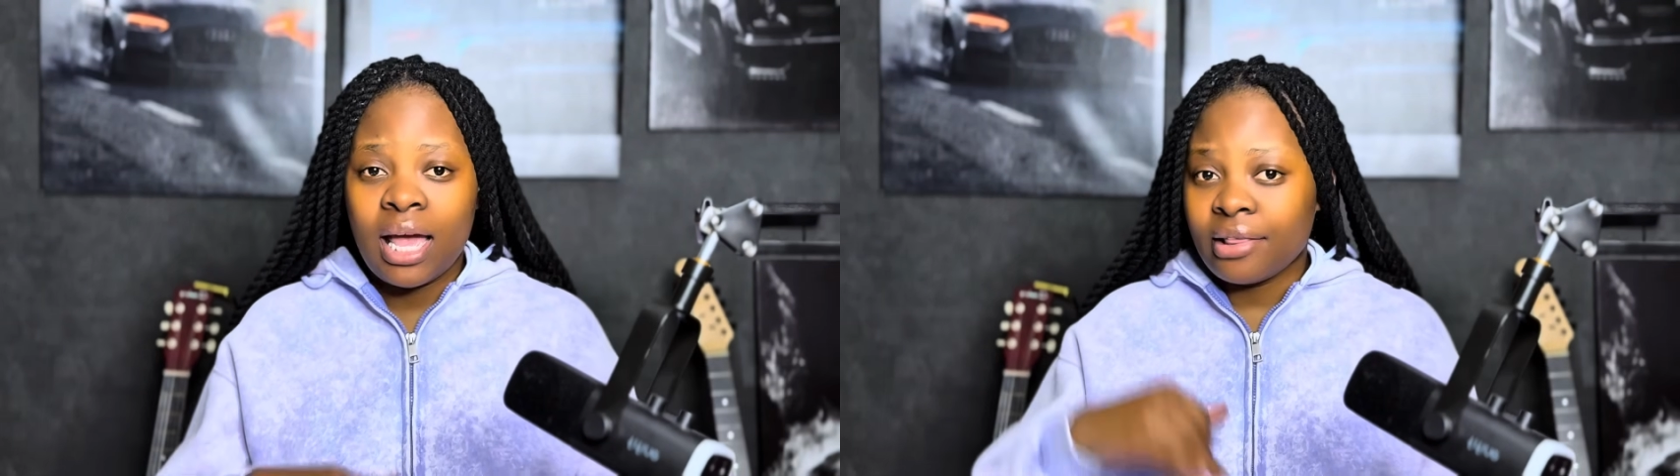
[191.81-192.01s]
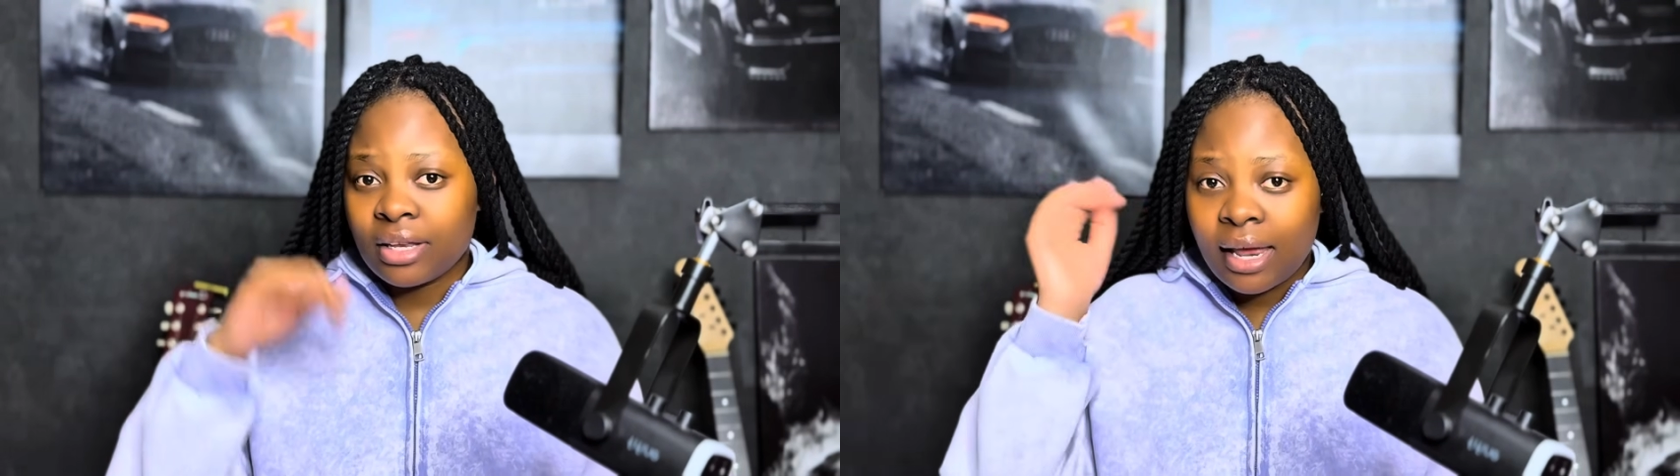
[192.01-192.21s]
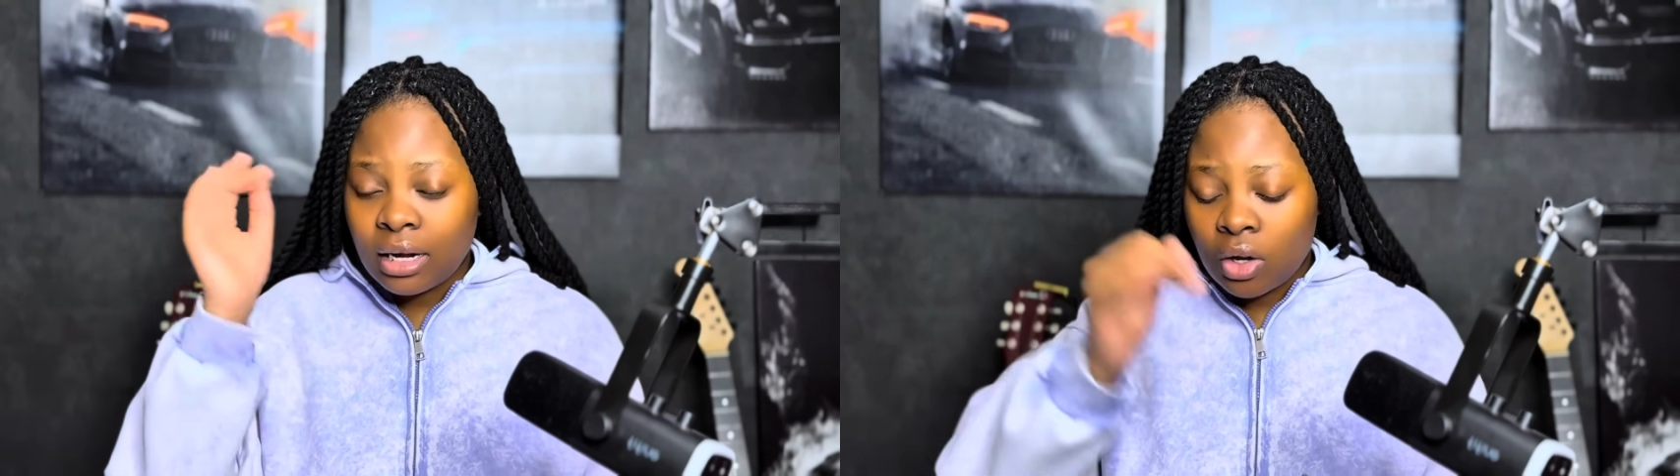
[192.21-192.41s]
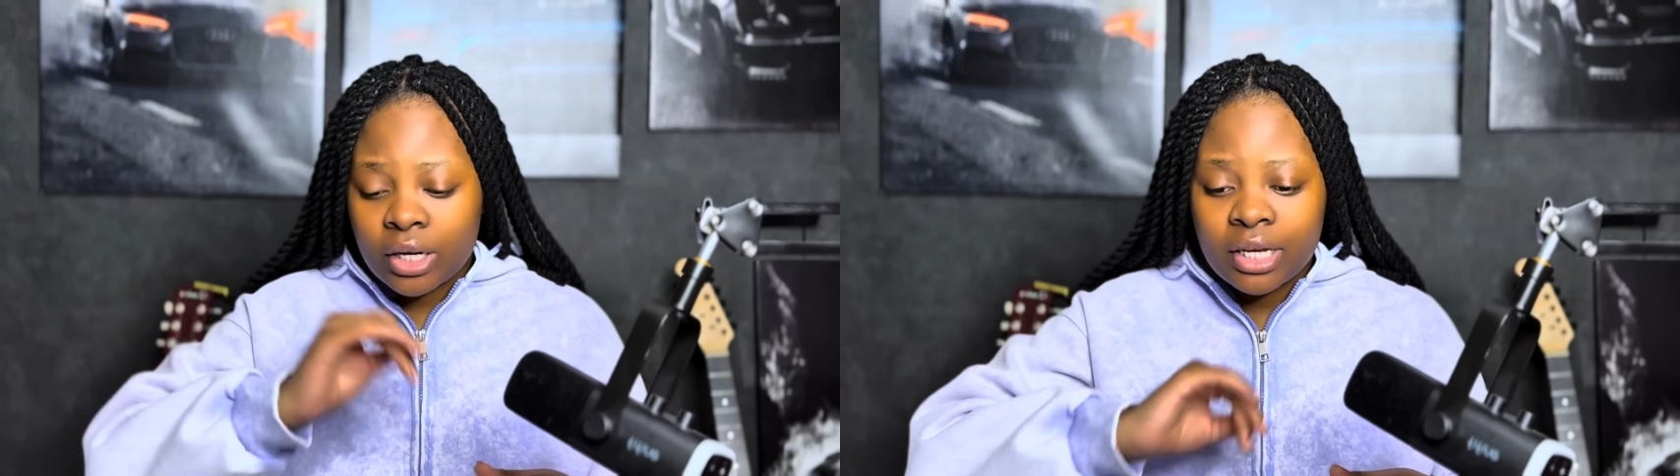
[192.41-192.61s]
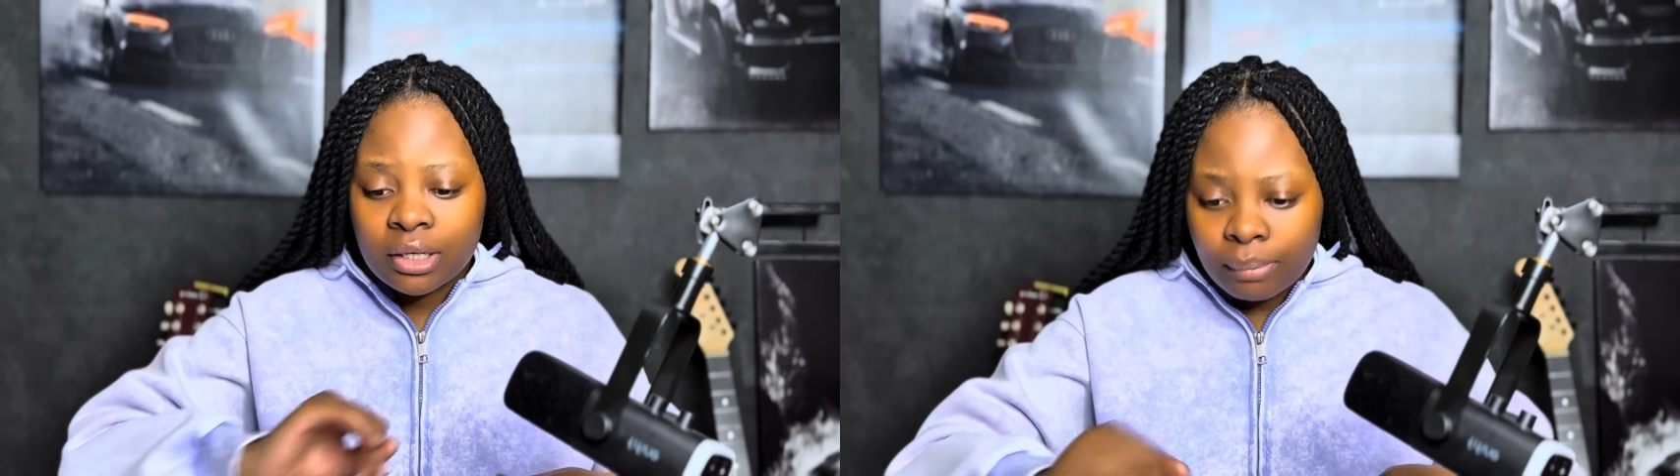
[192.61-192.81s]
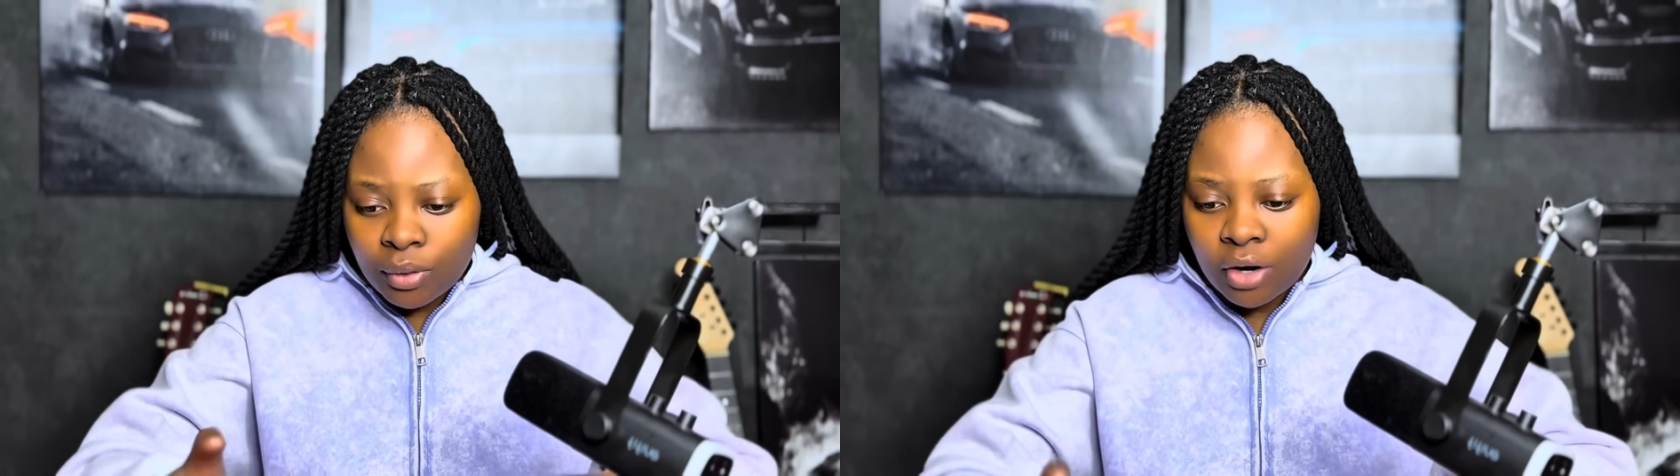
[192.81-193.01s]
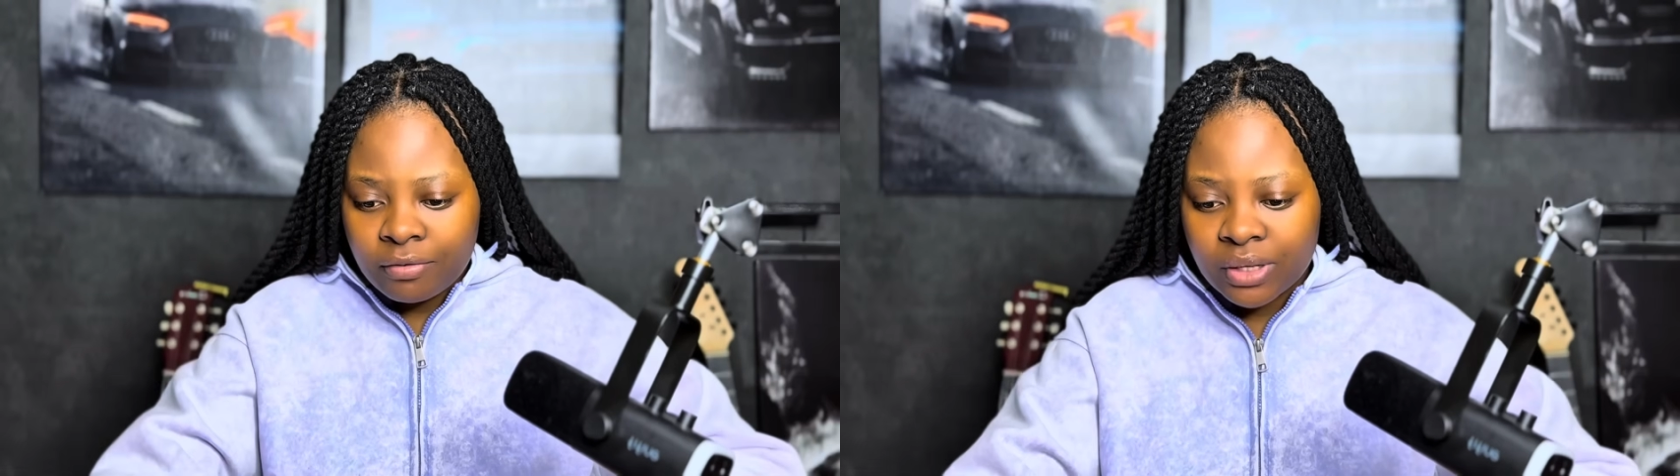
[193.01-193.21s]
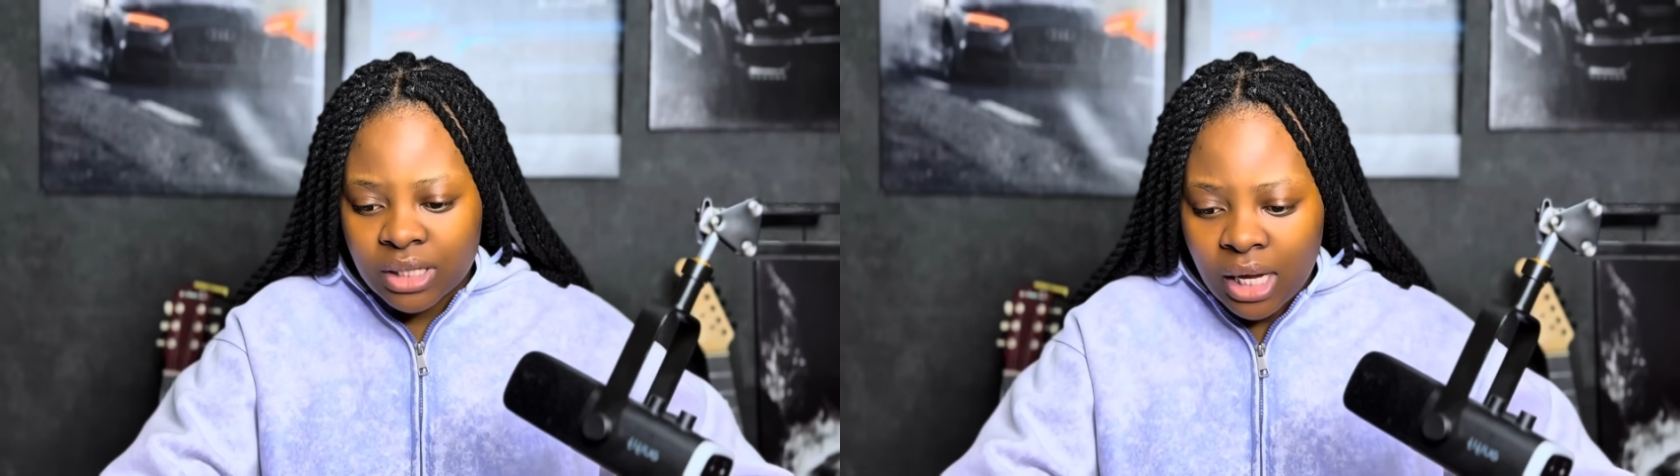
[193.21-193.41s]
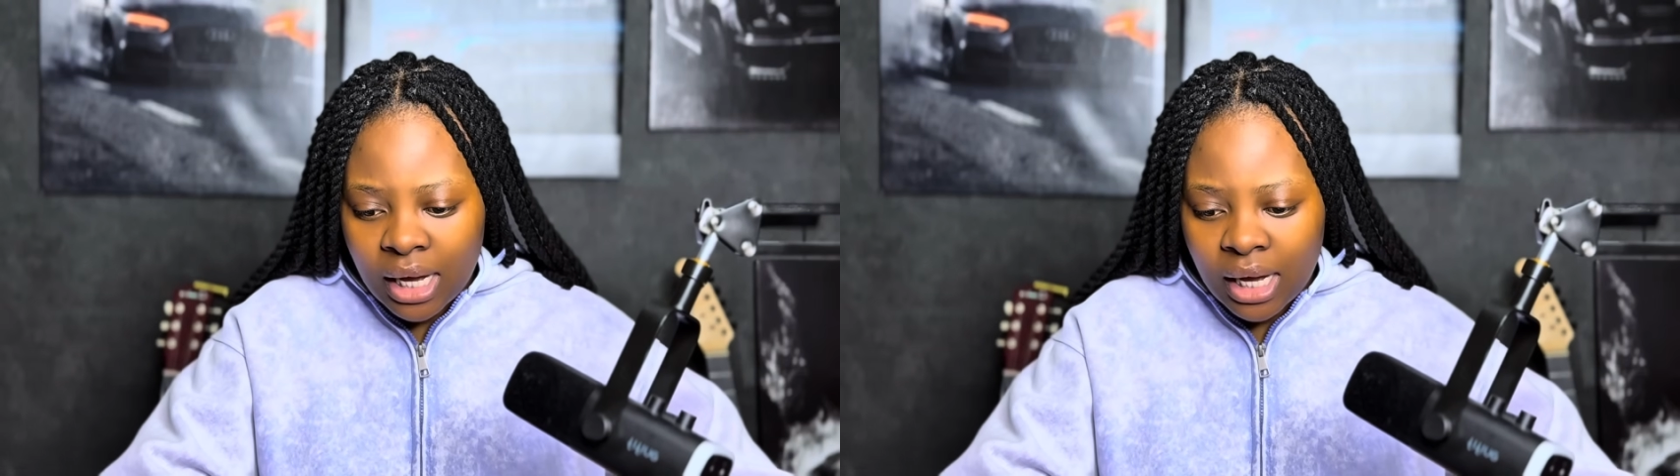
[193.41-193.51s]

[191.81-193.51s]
and then I lock in the profits.